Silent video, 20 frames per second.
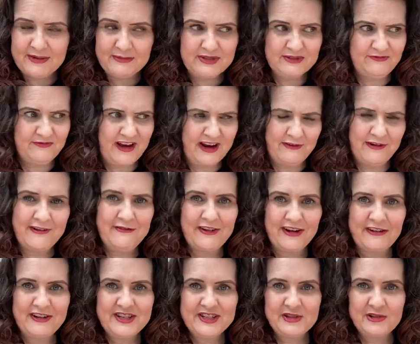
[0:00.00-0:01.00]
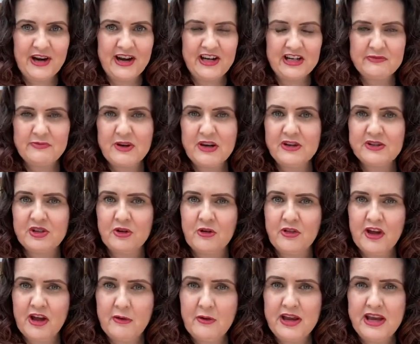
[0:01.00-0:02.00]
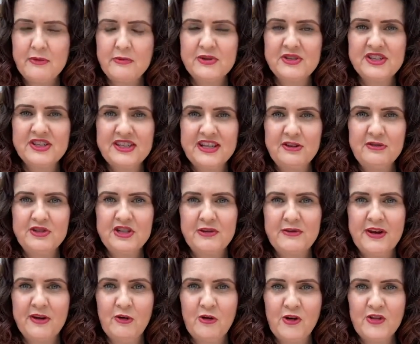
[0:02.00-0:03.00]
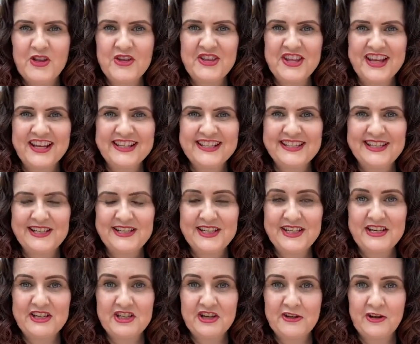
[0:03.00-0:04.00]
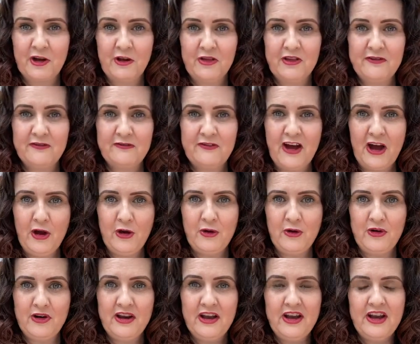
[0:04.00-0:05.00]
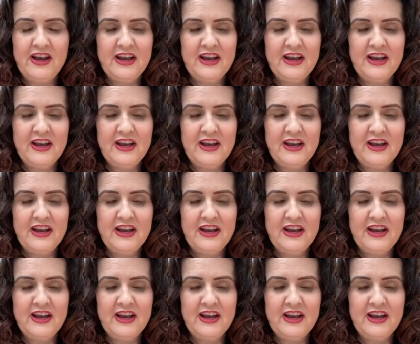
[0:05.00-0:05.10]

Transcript: It was very, very strange because although he was still doing all the things that he'd done on the phone,